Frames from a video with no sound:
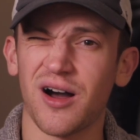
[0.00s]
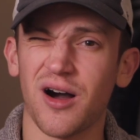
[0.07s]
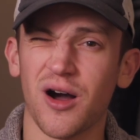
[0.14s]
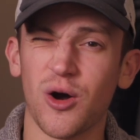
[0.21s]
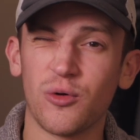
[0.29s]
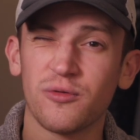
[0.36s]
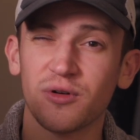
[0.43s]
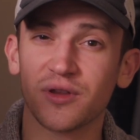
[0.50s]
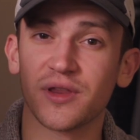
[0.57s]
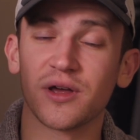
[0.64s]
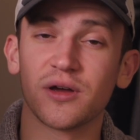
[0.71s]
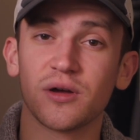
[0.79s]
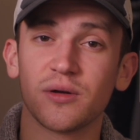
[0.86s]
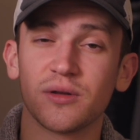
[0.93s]
over
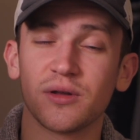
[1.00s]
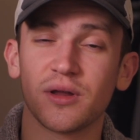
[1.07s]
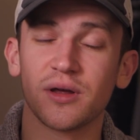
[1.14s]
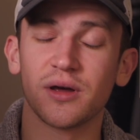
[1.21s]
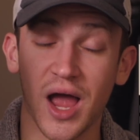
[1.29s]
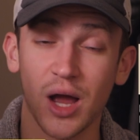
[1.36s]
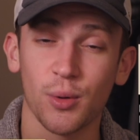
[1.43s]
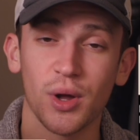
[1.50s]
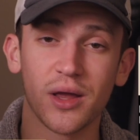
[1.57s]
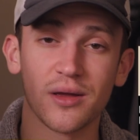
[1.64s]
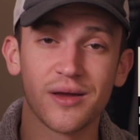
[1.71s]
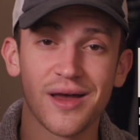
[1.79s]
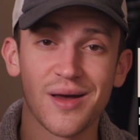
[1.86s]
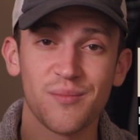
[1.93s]
the
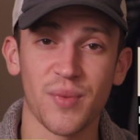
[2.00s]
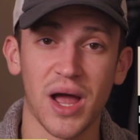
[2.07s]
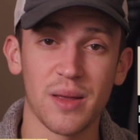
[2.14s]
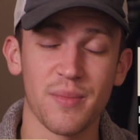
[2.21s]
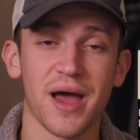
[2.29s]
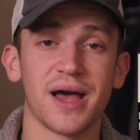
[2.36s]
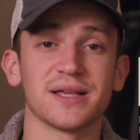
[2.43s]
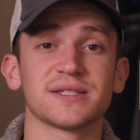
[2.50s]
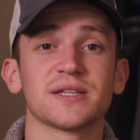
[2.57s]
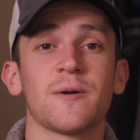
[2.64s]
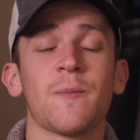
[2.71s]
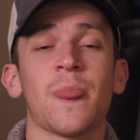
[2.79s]
highway bypass,